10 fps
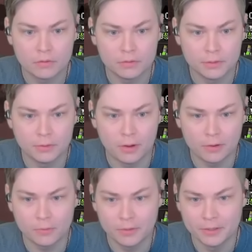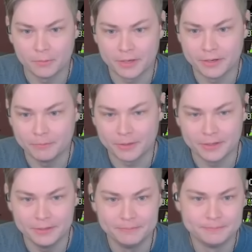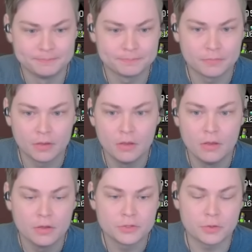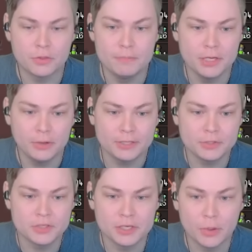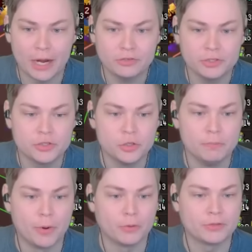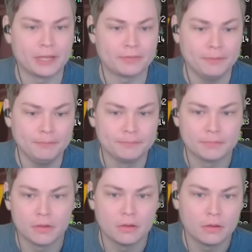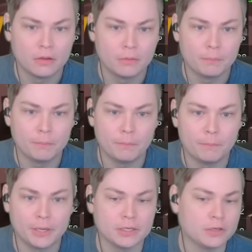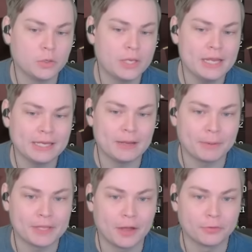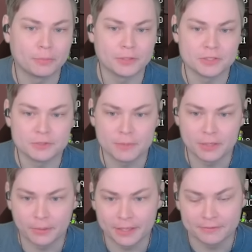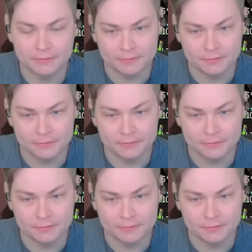little awkward. We're good. We're good. So the meteorites you see, you actually do both get them. But you can't get hit by the other person's meteorites.